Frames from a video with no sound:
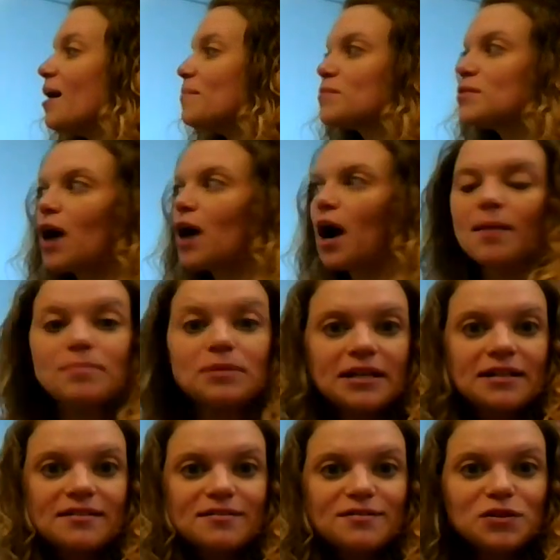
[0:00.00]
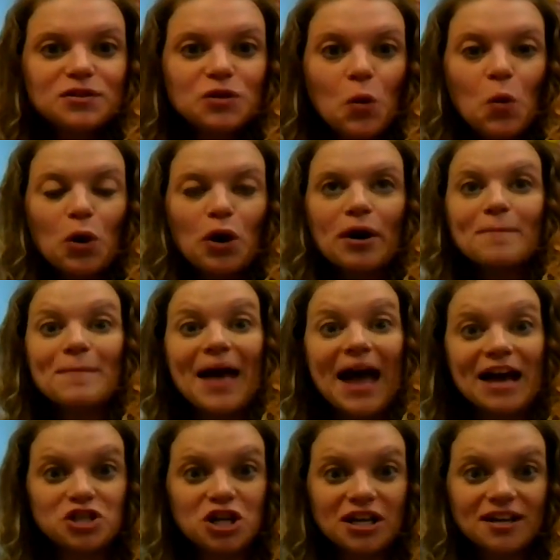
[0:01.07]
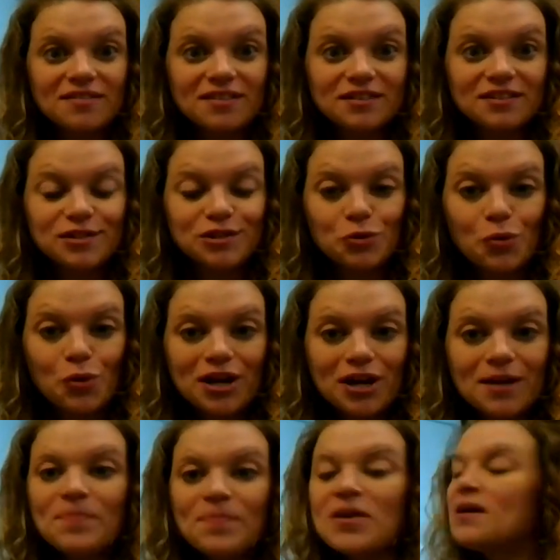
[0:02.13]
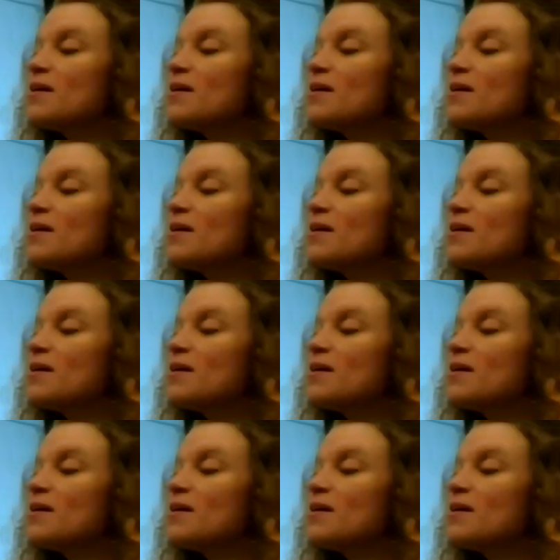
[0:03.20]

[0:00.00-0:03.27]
goblins or magic in this story